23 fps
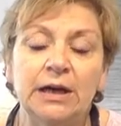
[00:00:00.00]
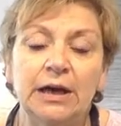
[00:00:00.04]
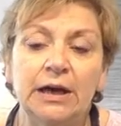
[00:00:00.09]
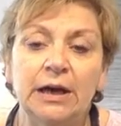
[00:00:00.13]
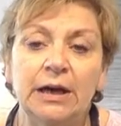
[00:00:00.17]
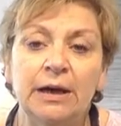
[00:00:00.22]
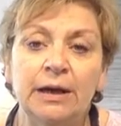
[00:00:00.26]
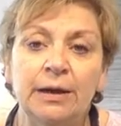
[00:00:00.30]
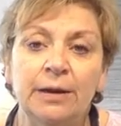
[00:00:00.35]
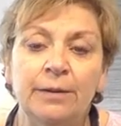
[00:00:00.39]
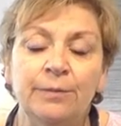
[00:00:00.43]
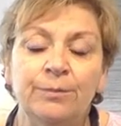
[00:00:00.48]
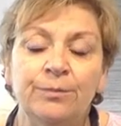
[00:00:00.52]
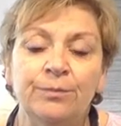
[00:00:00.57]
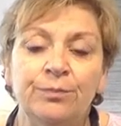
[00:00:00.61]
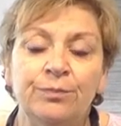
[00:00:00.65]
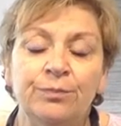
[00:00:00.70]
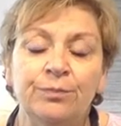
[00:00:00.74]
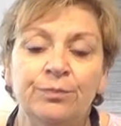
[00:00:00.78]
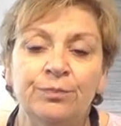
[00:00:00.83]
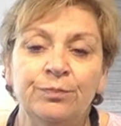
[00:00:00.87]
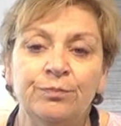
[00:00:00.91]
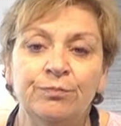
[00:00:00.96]
You
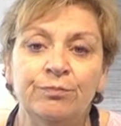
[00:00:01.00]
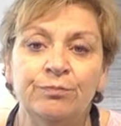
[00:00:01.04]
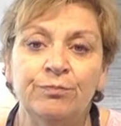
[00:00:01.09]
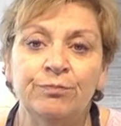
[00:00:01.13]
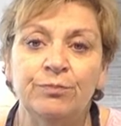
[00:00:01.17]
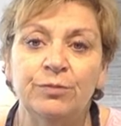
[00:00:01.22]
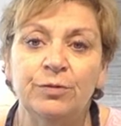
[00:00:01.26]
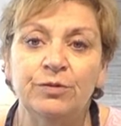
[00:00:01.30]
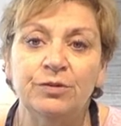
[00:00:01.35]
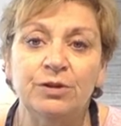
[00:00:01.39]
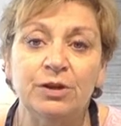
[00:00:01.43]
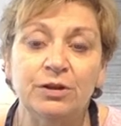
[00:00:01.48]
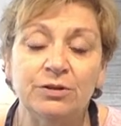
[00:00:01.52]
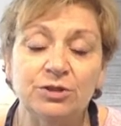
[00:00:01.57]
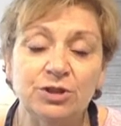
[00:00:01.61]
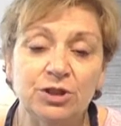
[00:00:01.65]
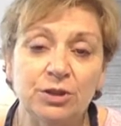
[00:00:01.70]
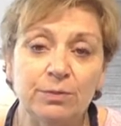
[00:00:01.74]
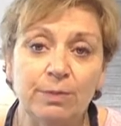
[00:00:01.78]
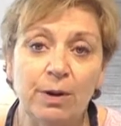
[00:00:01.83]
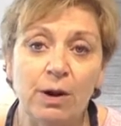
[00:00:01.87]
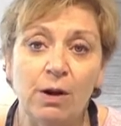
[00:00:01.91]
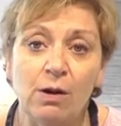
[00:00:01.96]
go into
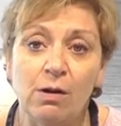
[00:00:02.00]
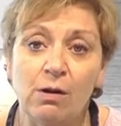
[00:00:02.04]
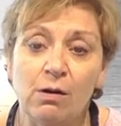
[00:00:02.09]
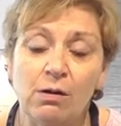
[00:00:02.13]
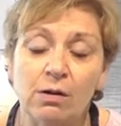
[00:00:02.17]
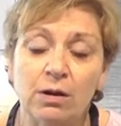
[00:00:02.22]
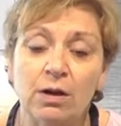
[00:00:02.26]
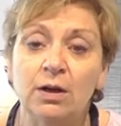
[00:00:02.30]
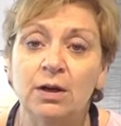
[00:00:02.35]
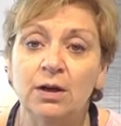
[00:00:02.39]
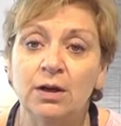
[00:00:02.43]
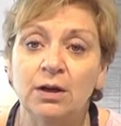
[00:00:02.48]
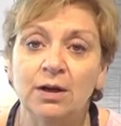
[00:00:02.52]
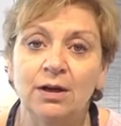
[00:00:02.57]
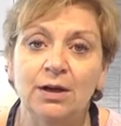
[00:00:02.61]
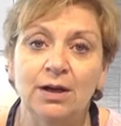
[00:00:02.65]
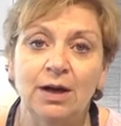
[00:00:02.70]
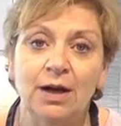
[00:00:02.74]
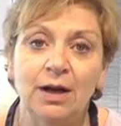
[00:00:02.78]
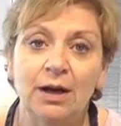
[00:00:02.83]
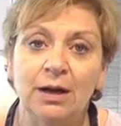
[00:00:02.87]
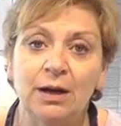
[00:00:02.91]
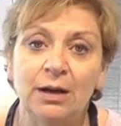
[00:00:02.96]
the park,
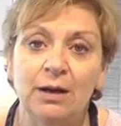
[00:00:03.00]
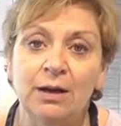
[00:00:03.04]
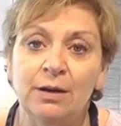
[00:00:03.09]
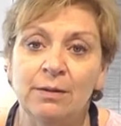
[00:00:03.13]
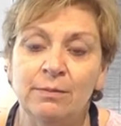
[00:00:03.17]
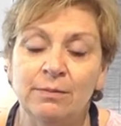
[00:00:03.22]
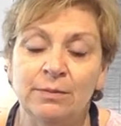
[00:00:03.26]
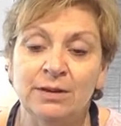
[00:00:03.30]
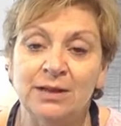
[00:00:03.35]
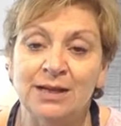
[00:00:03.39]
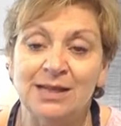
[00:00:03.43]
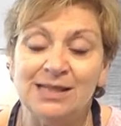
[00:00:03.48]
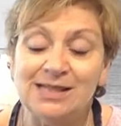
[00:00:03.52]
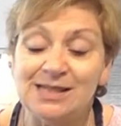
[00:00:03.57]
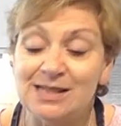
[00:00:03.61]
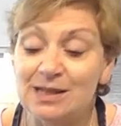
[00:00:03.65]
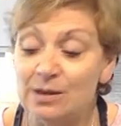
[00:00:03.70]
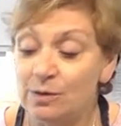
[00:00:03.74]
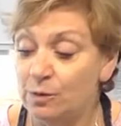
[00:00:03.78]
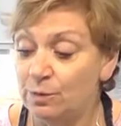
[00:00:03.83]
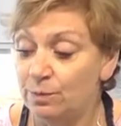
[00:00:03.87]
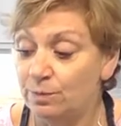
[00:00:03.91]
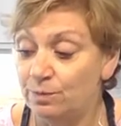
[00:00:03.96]
a nice
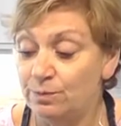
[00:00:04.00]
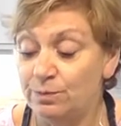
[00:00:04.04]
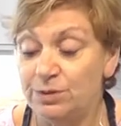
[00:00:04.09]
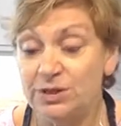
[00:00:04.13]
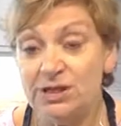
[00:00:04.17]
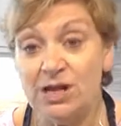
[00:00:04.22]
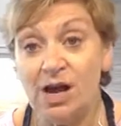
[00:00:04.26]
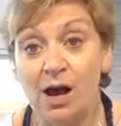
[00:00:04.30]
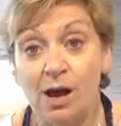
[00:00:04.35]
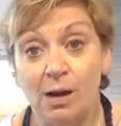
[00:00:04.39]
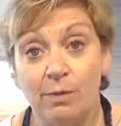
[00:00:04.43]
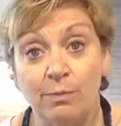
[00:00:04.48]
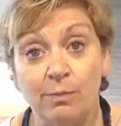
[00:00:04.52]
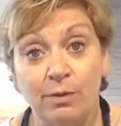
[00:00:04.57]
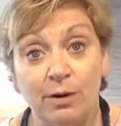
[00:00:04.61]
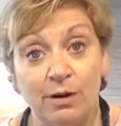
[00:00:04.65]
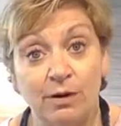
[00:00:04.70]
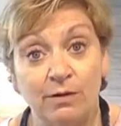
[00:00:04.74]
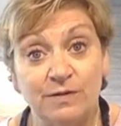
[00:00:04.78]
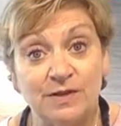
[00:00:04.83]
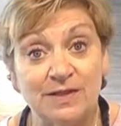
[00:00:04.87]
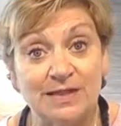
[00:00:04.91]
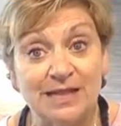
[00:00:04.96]
little tub
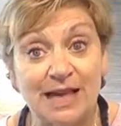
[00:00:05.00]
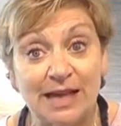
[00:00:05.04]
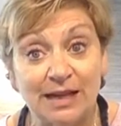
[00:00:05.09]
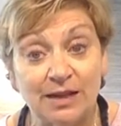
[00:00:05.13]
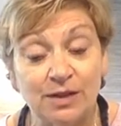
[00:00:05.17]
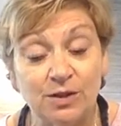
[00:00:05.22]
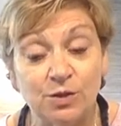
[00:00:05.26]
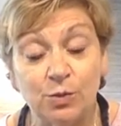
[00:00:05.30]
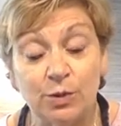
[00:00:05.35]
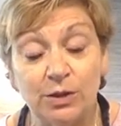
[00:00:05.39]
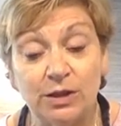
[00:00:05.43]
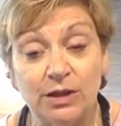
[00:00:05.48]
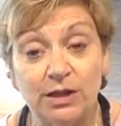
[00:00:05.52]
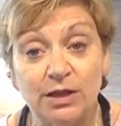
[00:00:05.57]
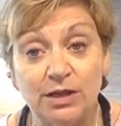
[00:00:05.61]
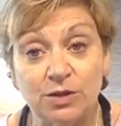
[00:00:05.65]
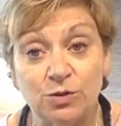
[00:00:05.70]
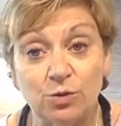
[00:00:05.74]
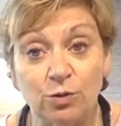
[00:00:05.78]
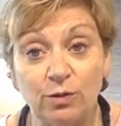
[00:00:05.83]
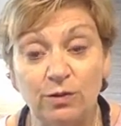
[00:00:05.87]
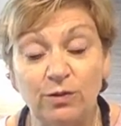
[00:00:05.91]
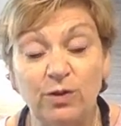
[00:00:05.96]
of salad with it,
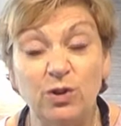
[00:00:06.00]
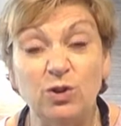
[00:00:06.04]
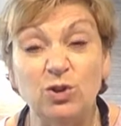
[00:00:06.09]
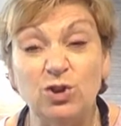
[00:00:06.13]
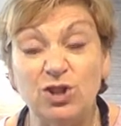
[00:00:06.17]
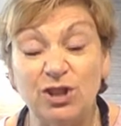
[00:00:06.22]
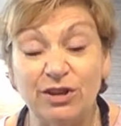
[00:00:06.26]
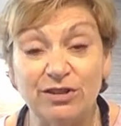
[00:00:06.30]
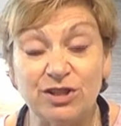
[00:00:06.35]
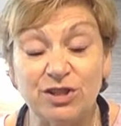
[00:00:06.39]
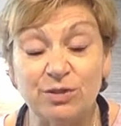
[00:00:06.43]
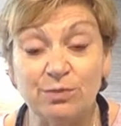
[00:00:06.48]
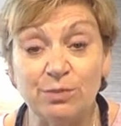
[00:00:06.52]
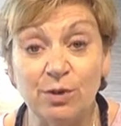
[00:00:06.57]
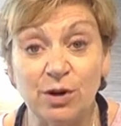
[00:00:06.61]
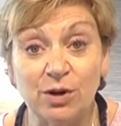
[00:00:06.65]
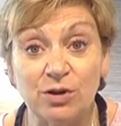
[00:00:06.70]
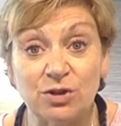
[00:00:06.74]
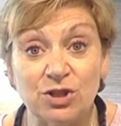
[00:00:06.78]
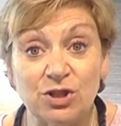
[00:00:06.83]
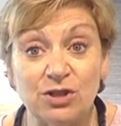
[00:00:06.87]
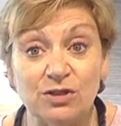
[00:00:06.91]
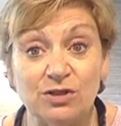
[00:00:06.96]
or a few cherry
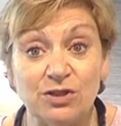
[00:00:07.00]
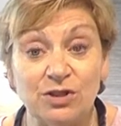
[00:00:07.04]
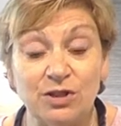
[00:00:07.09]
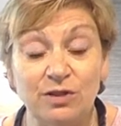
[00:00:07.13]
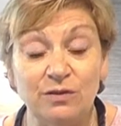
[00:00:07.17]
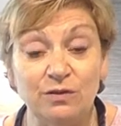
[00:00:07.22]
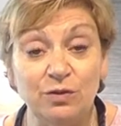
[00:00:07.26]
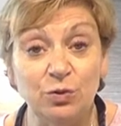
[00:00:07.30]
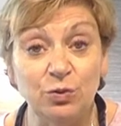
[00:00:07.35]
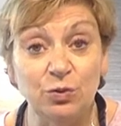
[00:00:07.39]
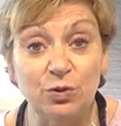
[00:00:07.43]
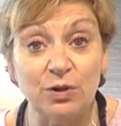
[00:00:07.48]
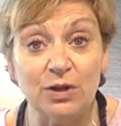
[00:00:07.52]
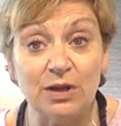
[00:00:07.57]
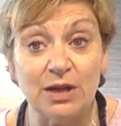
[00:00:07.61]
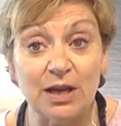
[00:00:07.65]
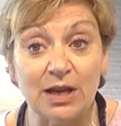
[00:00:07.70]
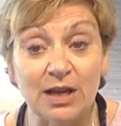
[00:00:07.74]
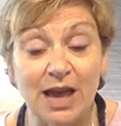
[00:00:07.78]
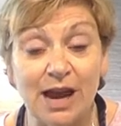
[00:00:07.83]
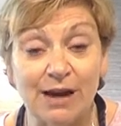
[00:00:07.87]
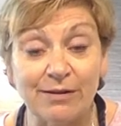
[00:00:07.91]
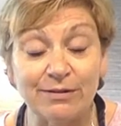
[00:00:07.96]
tomatoes and a few
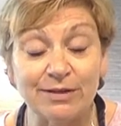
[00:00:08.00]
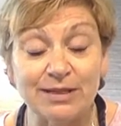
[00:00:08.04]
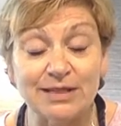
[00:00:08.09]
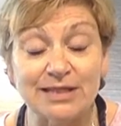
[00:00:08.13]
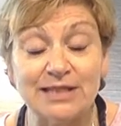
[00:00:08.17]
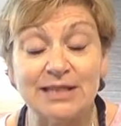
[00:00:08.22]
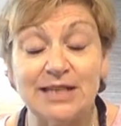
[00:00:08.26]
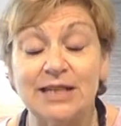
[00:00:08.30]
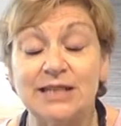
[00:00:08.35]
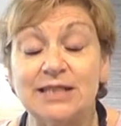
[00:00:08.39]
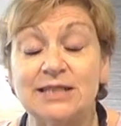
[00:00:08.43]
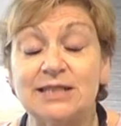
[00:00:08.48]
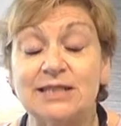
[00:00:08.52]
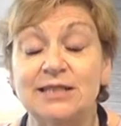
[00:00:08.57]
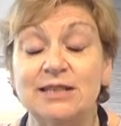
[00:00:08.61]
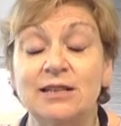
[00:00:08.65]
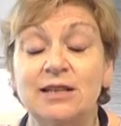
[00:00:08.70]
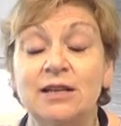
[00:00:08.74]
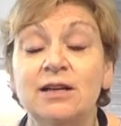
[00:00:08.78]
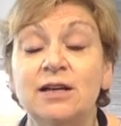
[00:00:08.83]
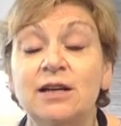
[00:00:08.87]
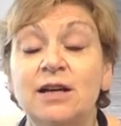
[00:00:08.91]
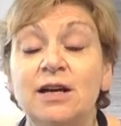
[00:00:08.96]
carrot sticks and
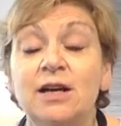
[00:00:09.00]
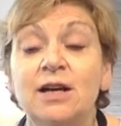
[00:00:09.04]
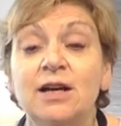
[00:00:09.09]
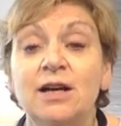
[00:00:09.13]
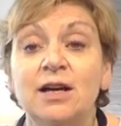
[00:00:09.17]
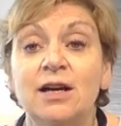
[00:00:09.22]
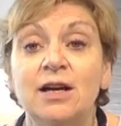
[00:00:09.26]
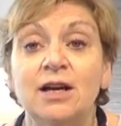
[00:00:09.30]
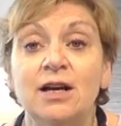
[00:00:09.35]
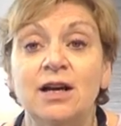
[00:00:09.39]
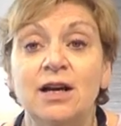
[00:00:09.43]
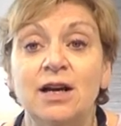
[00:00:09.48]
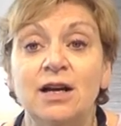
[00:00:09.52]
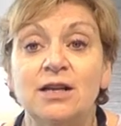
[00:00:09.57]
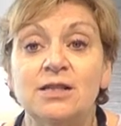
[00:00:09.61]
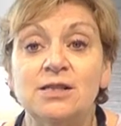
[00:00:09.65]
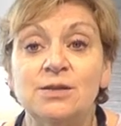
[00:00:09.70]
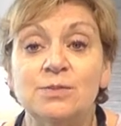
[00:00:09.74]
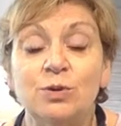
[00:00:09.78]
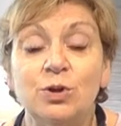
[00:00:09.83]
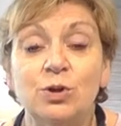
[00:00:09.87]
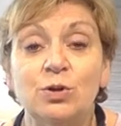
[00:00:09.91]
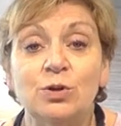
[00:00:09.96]

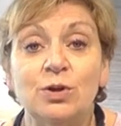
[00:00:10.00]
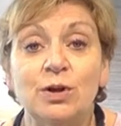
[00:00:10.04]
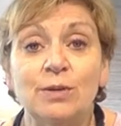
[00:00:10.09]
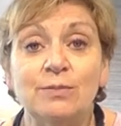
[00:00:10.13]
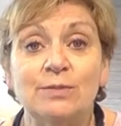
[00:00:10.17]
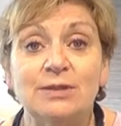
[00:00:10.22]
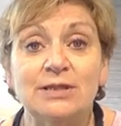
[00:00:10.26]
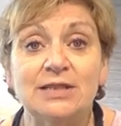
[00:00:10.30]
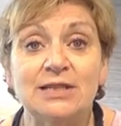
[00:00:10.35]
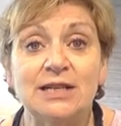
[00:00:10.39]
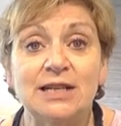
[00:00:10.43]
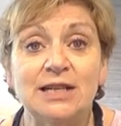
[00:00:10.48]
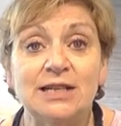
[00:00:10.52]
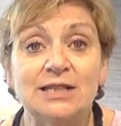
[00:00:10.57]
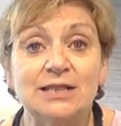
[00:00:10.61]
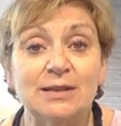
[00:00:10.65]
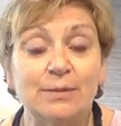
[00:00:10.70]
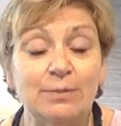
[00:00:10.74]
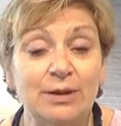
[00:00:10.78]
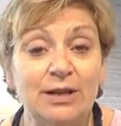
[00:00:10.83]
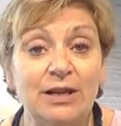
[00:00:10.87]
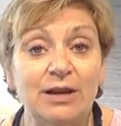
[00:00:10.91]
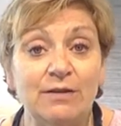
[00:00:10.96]
some cucumber sticks,
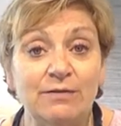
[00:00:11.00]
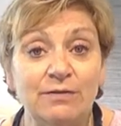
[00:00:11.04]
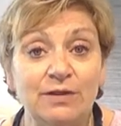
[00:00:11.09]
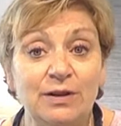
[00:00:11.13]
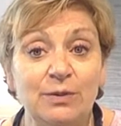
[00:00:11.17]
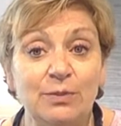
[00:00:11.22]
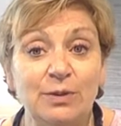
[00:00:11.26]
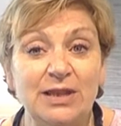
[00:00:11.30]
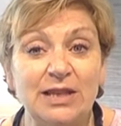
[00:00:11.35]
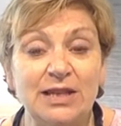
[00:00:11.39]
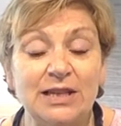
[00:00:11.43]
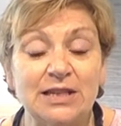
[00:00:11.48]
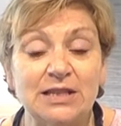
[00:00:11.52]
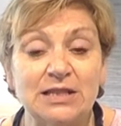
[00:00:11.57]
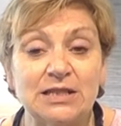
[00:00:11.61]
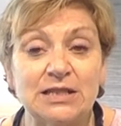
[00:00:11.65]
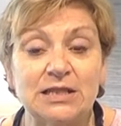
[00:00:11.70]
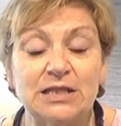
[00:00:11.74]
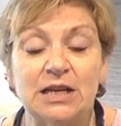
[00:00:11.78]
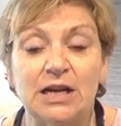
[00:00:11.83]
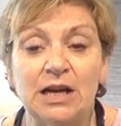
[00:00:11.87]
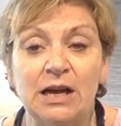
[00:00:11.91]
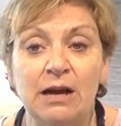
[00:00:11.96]
that'd be lovely with
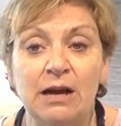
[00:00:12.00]
it.